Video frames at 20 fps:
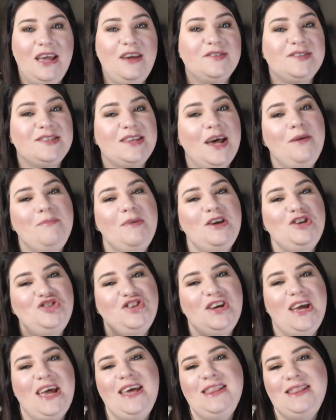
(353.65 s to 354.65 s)
If so, make
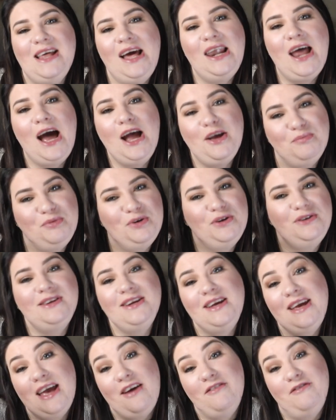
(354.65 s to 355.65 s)
sure you hit that like
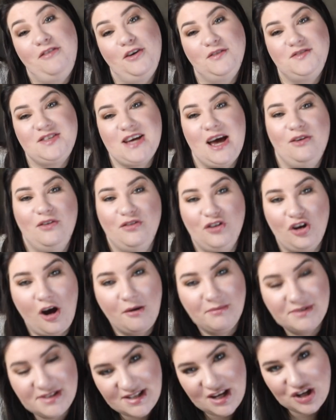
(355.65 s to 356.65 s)
button and get involved down in the
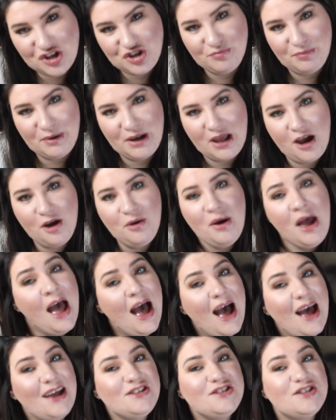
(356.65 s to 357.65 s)
comment section below.
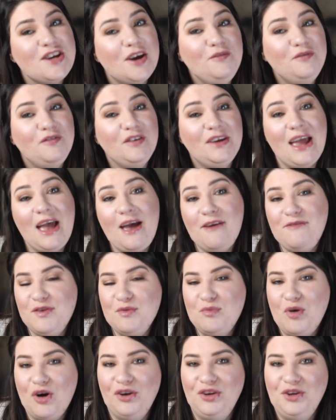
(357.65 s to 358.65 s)
And don't forget, if
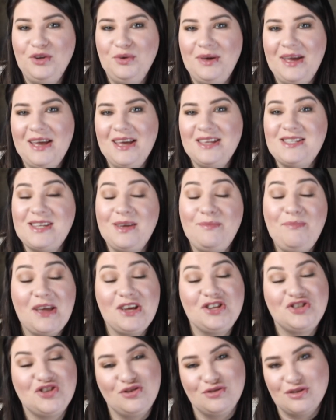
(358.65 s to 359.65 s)
you are new here, to
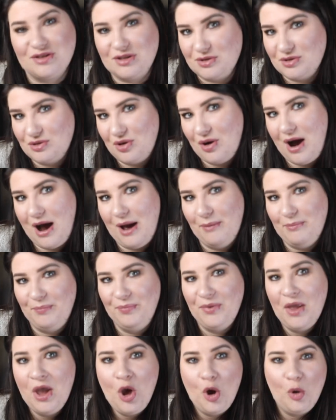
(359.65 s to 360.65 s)
make sure you
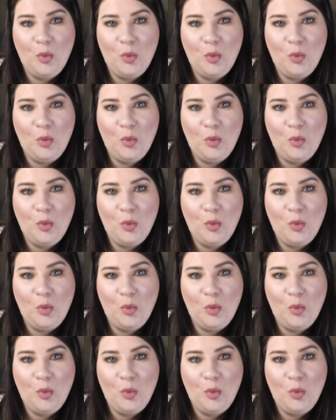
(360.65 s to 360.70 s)
subscribe.